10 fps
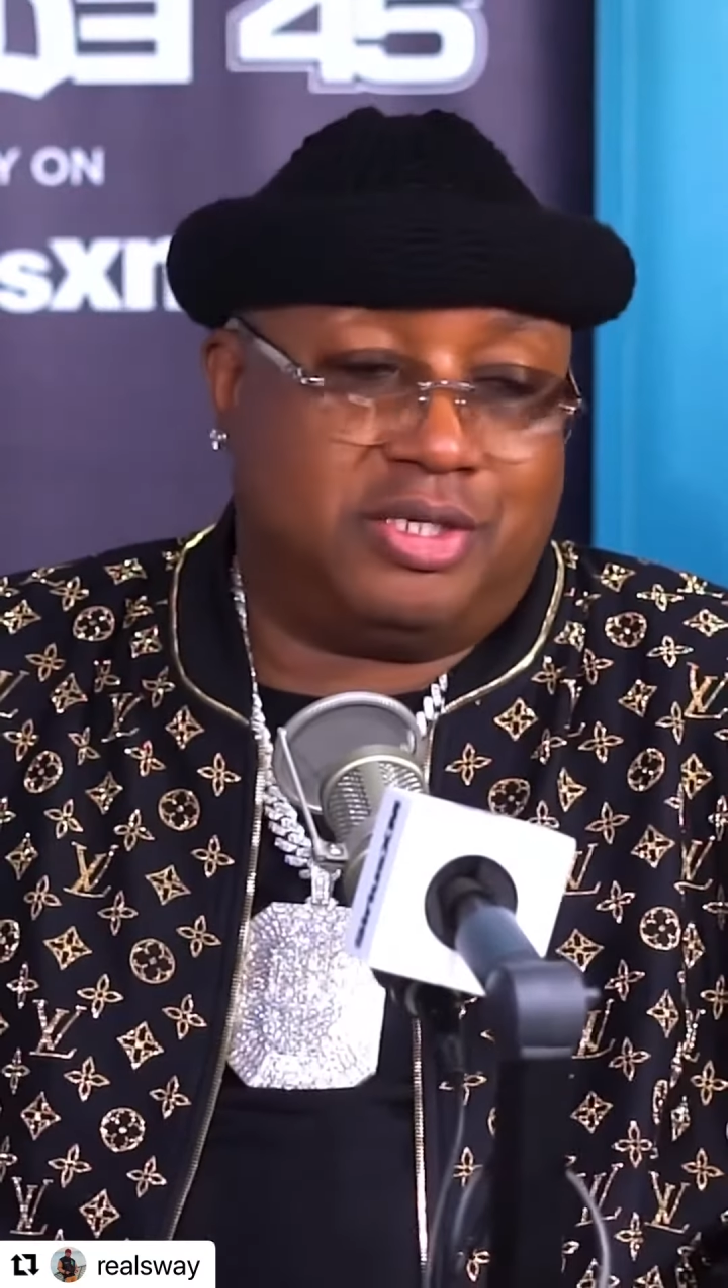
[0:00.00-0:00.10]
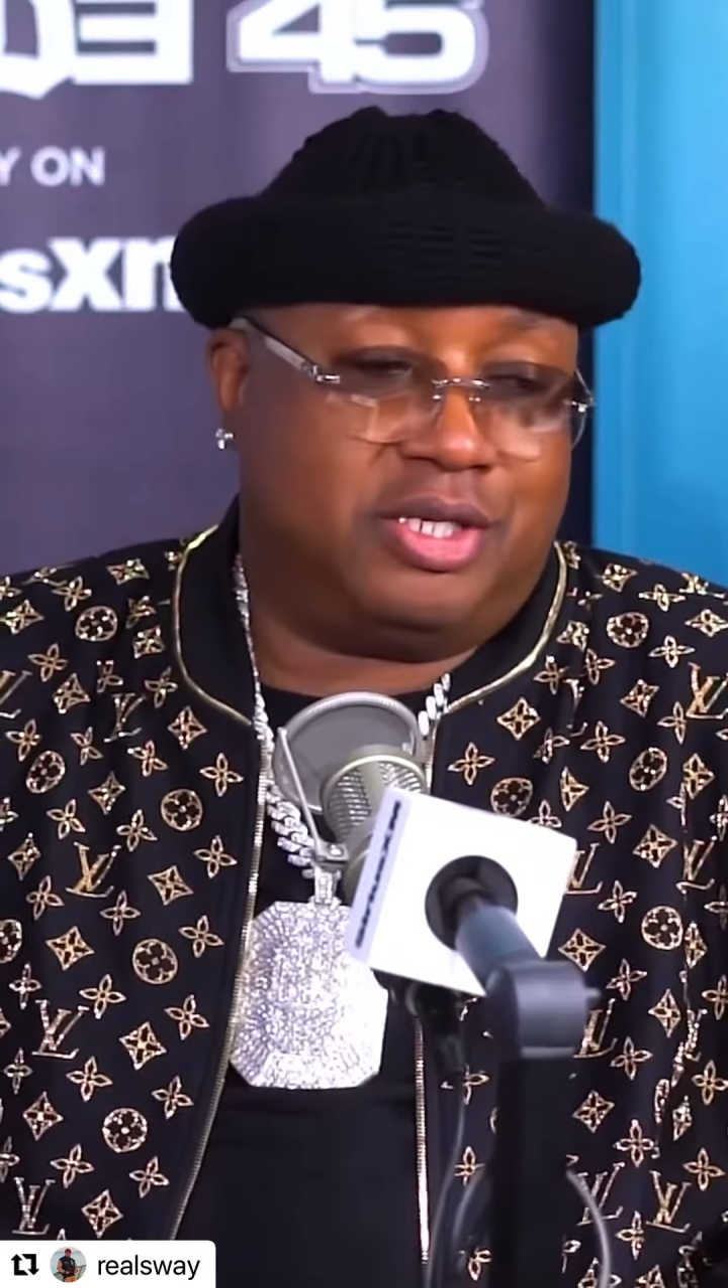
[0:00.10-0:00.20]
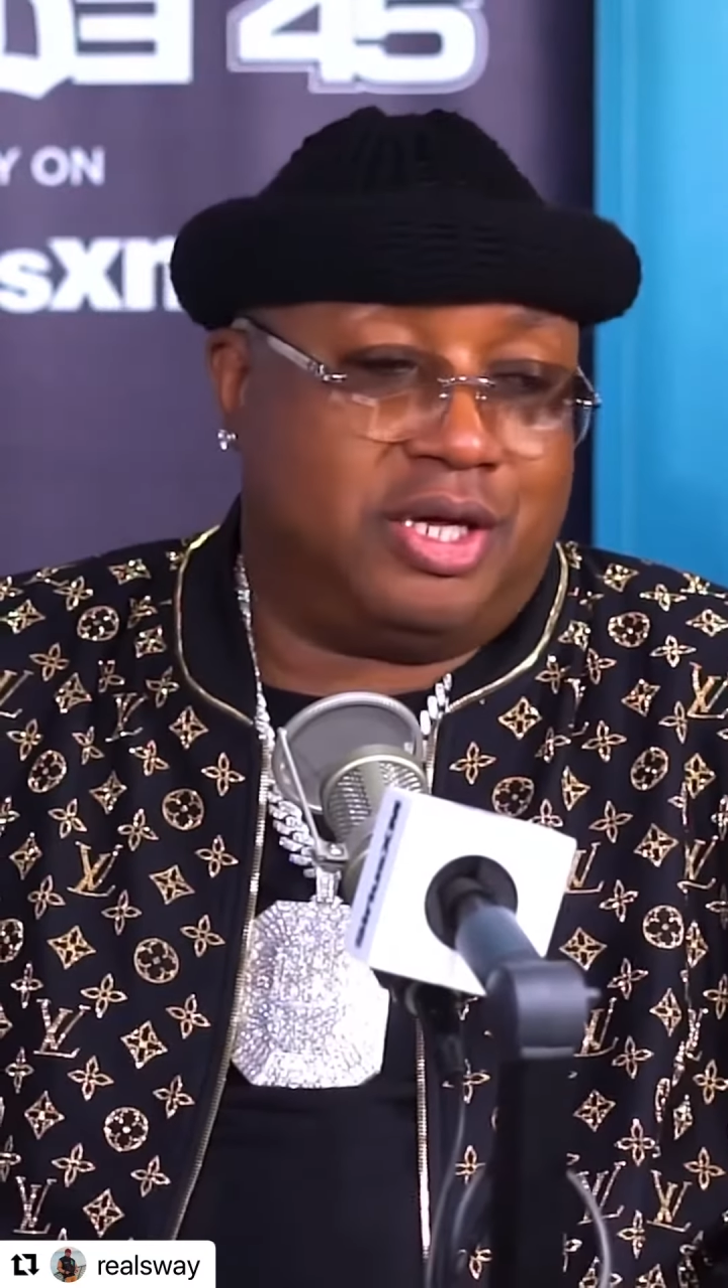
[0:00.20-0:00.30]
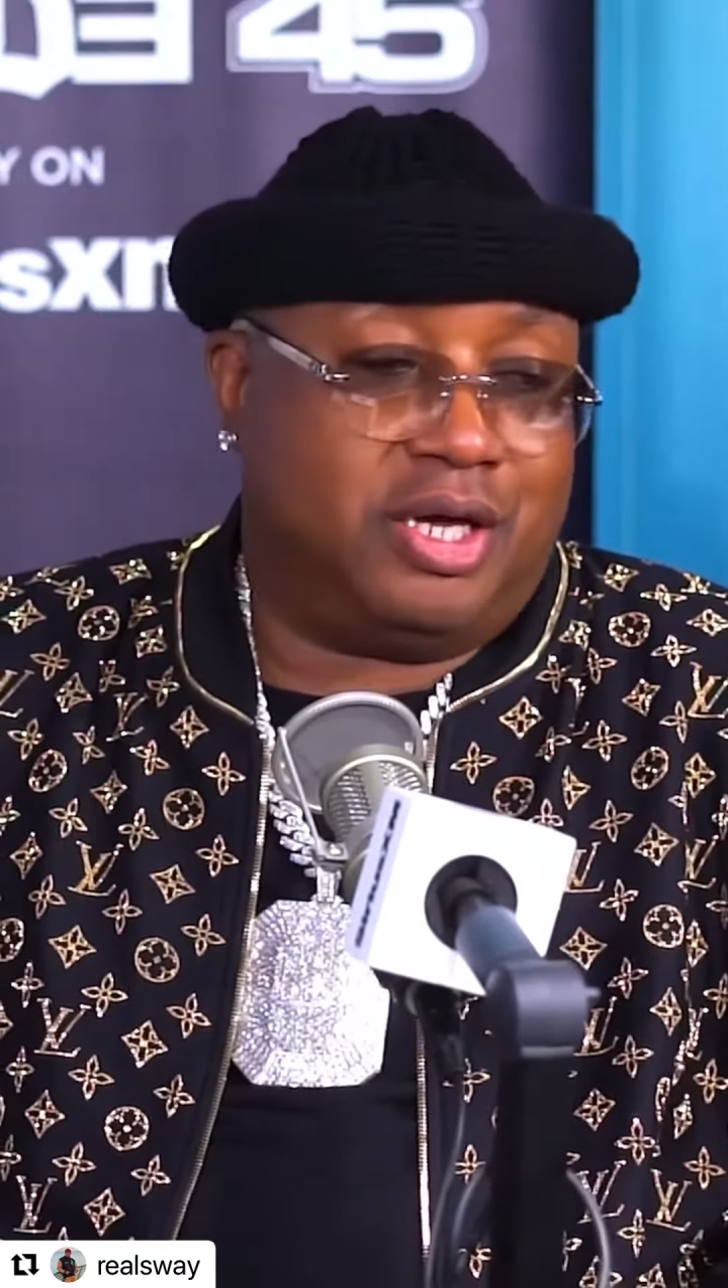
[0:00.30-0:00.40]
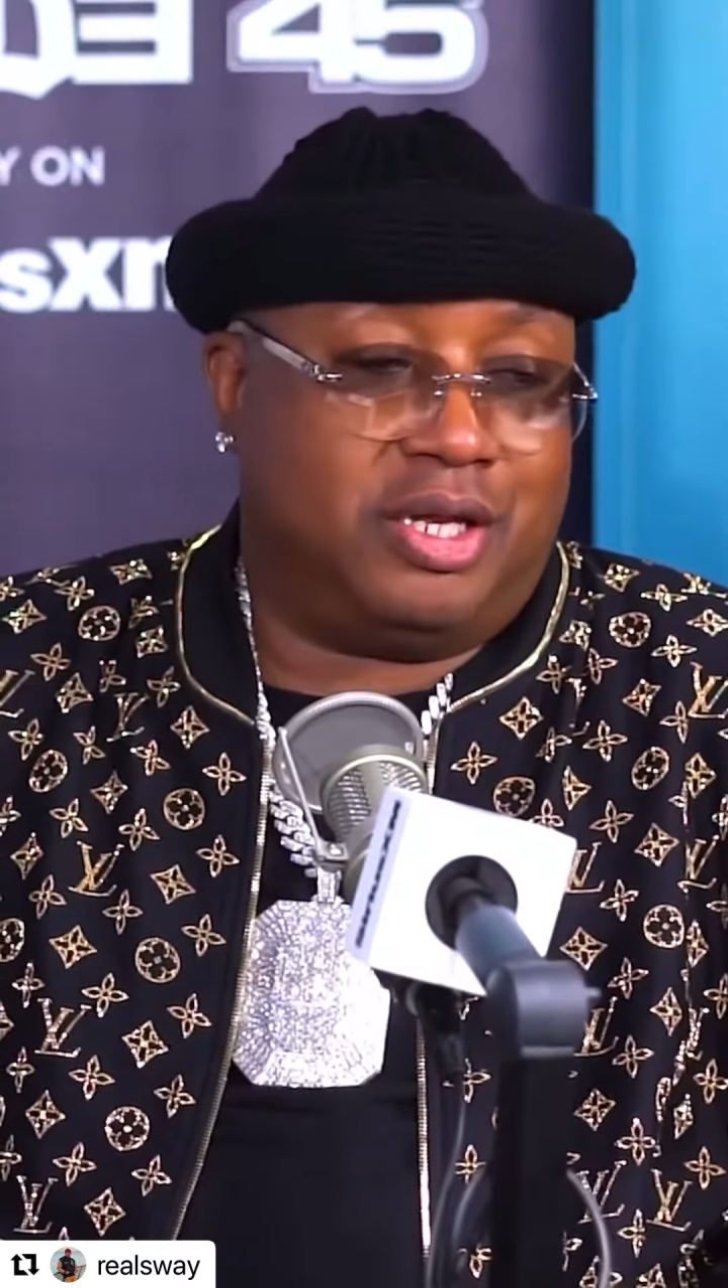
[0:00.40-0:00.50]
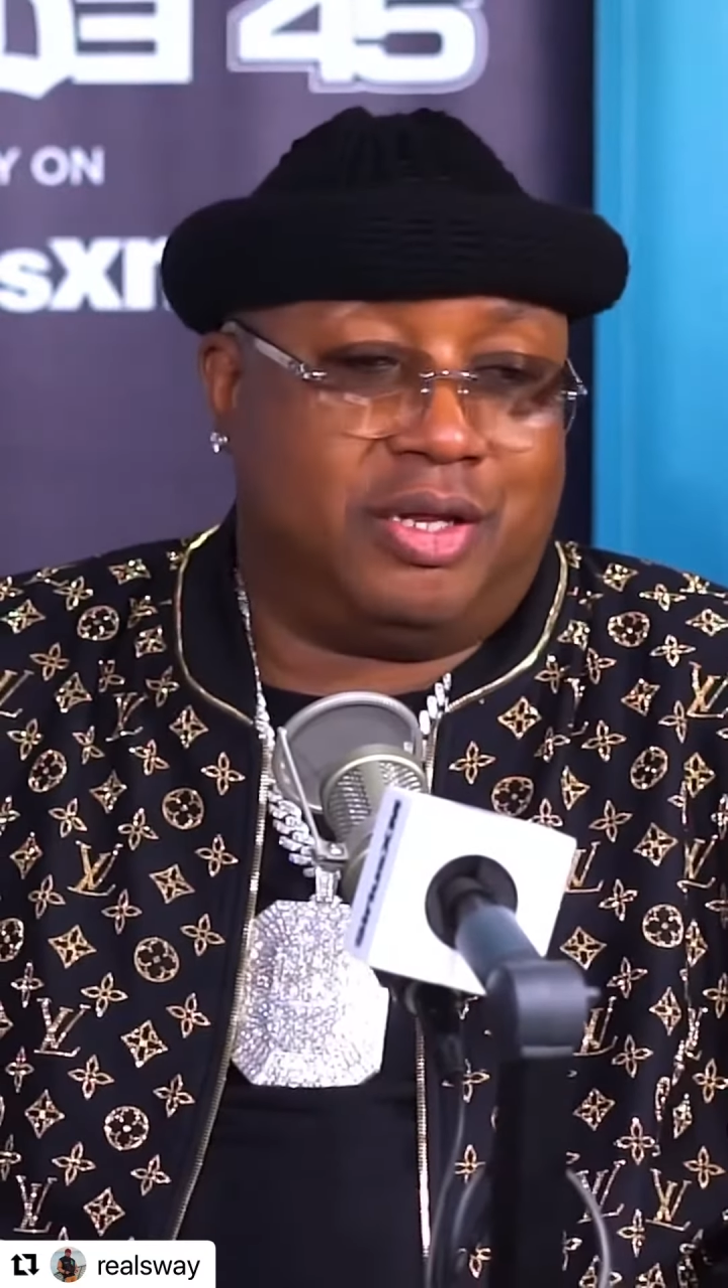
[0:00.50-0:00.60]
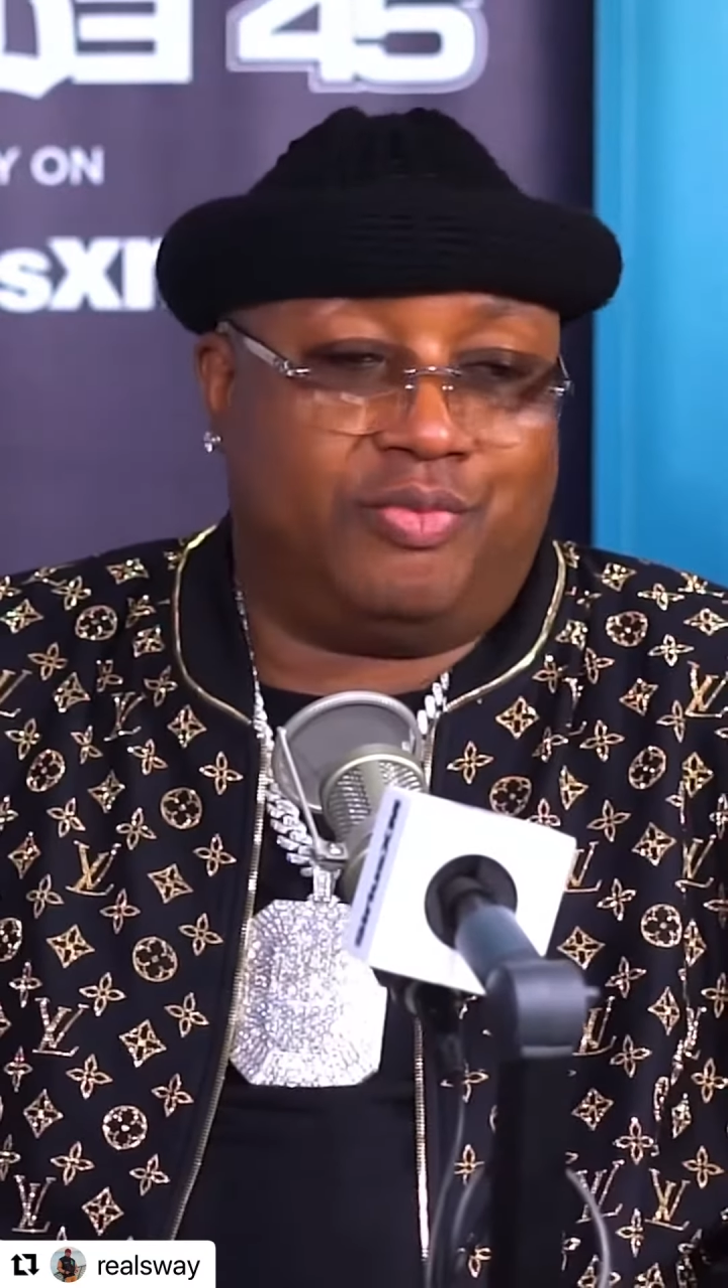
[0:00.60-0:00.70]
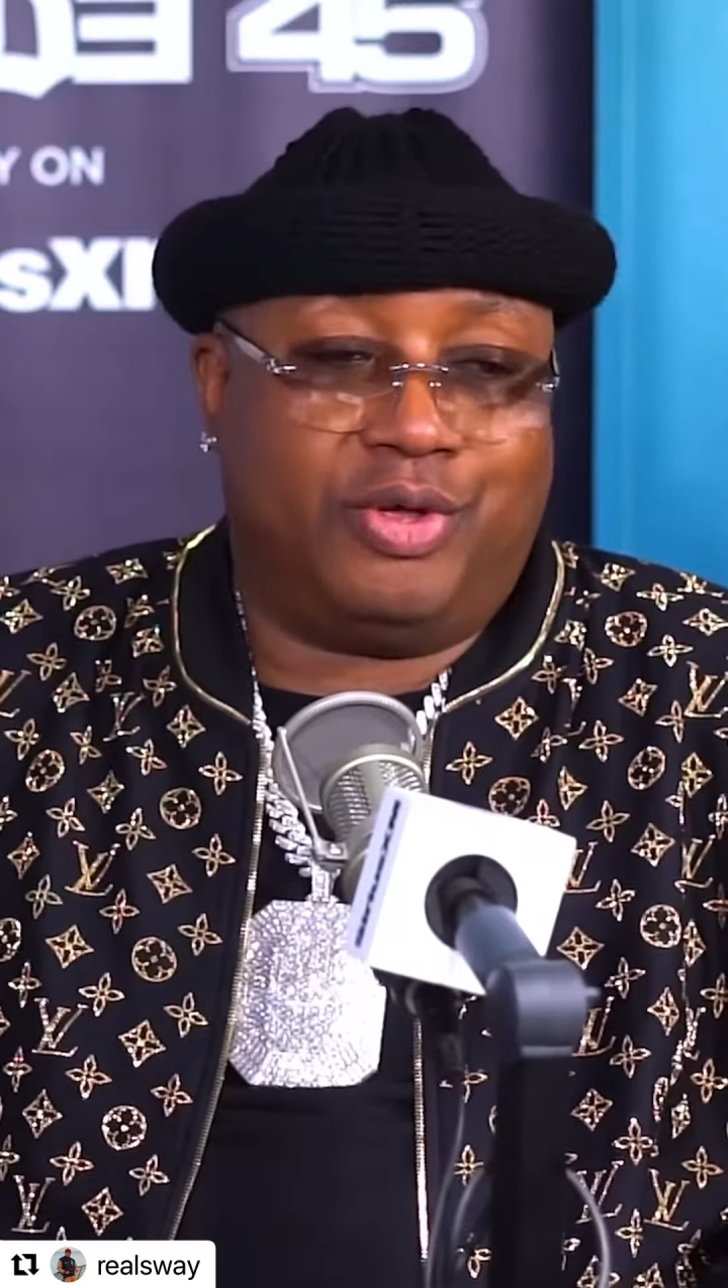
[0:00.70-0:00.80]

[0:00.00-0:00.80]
said it.